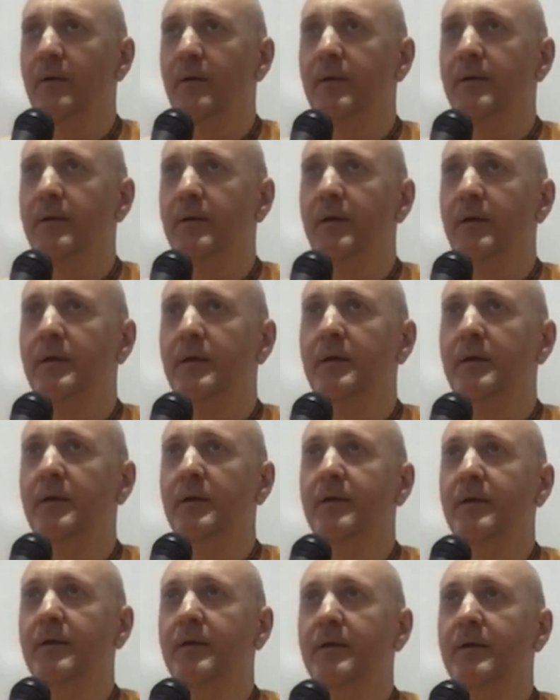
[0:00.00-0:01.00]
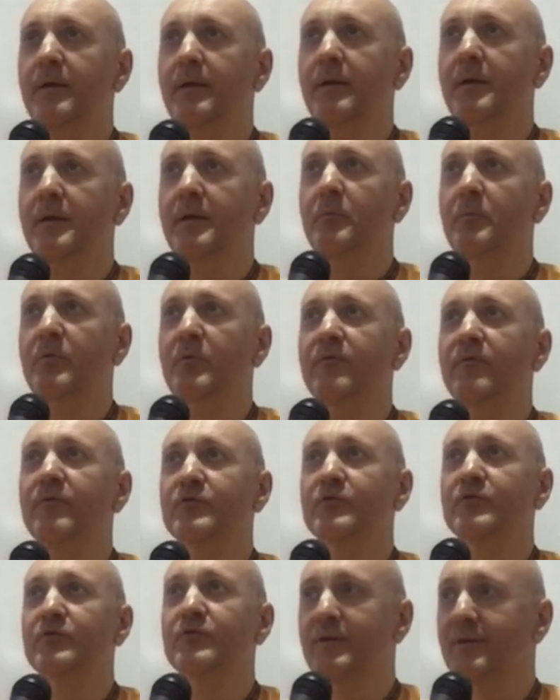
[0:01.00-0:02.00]
in
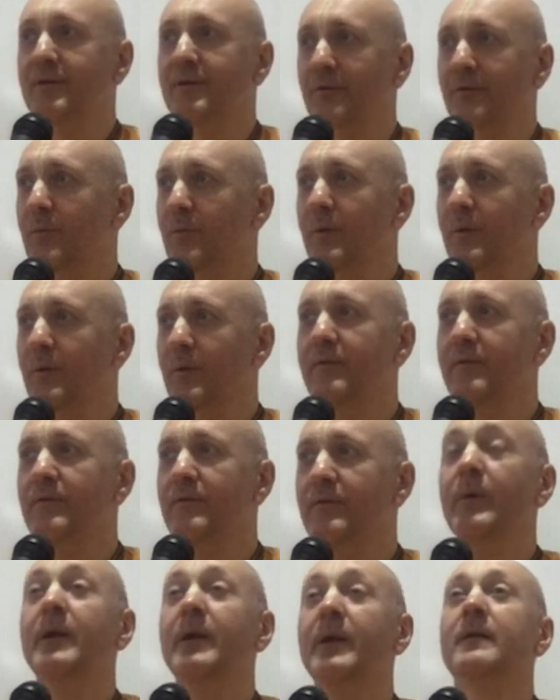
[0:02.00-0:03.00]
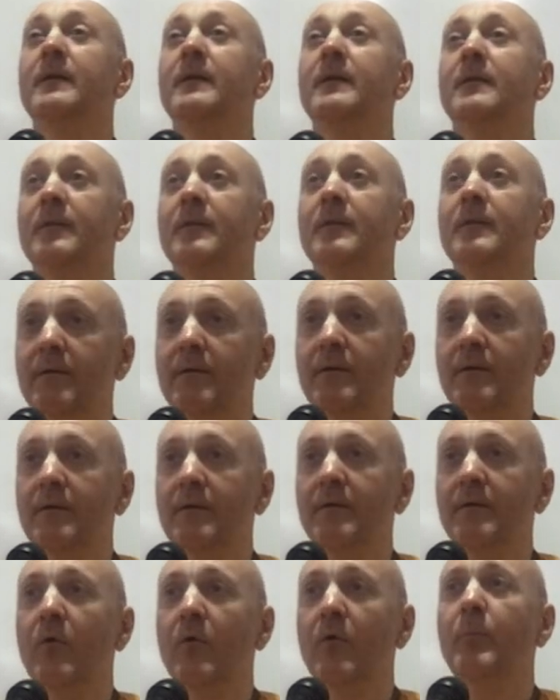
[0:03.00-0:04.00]
proficient or whatever, when
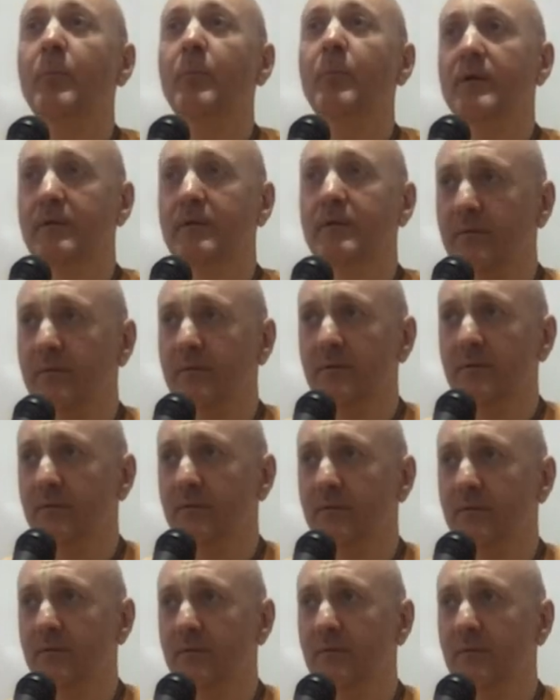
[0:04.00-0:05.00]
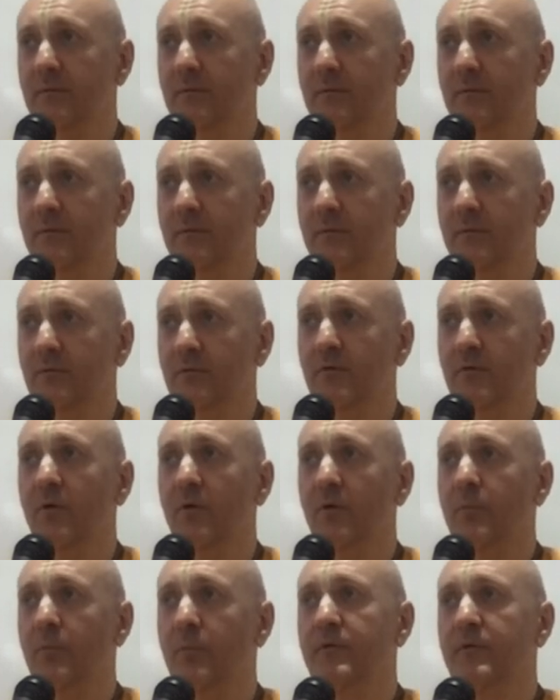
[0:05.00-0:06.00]
compared to the
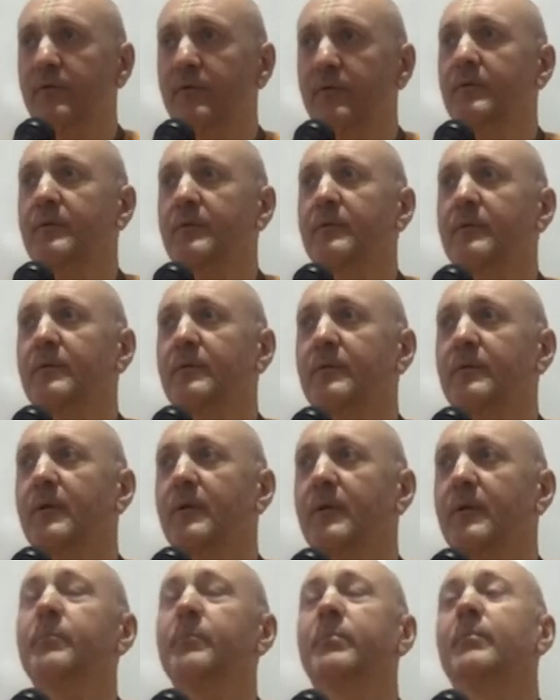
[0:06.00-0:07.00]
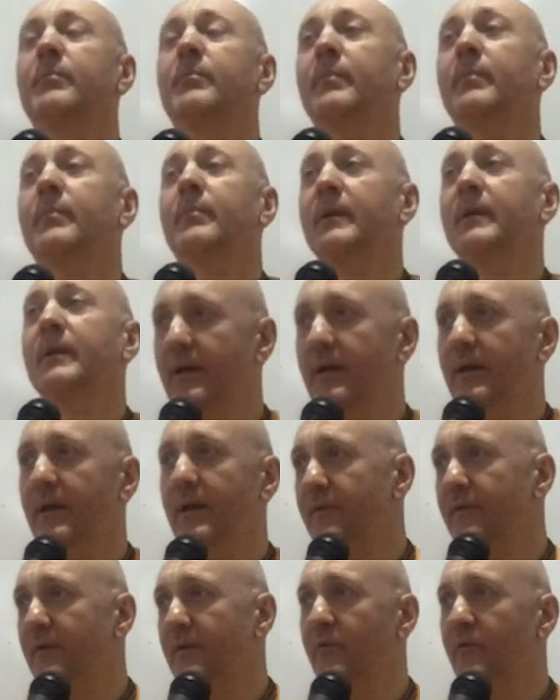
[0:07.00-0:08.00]
gopis. Oh, but again,
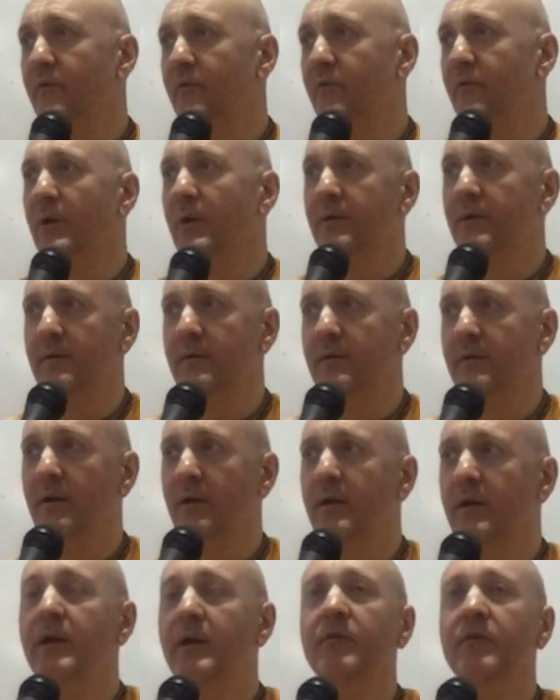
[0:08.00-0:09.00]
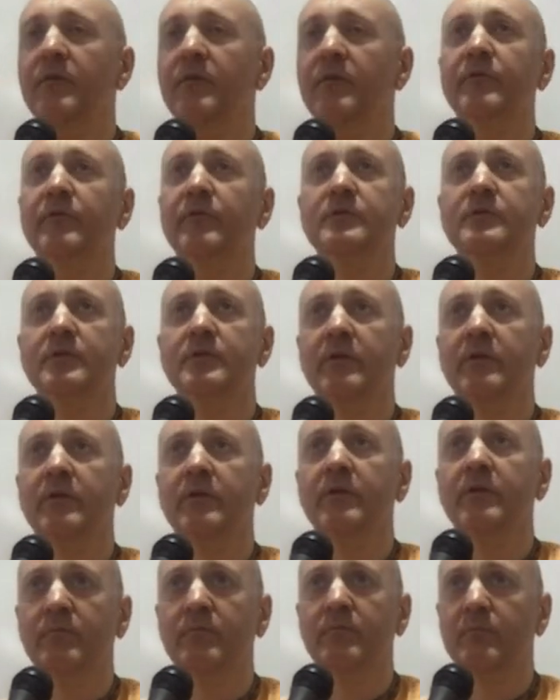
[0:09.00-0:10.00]
that's his humility. In his position,
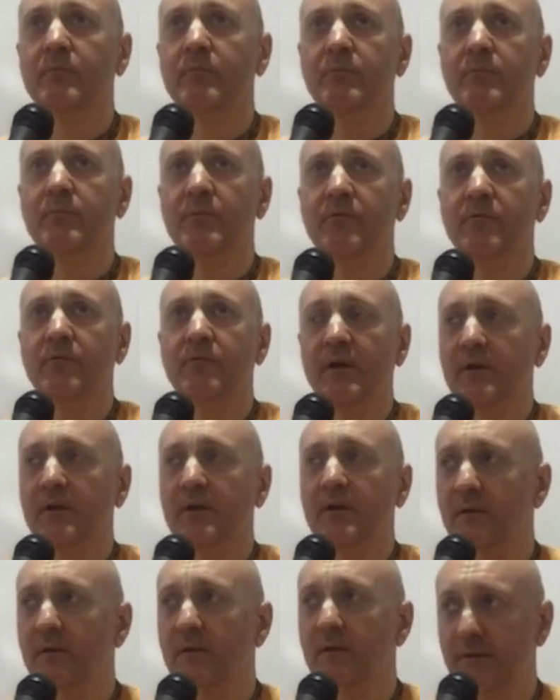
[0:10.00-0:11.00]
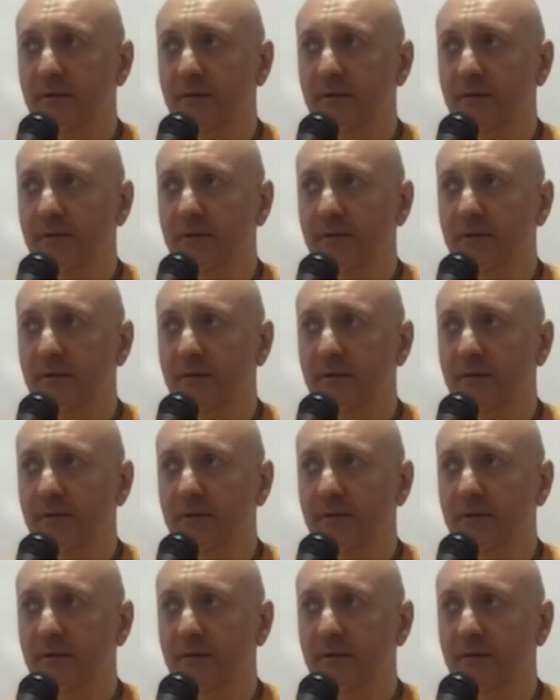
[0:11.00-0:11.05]
he's perfected.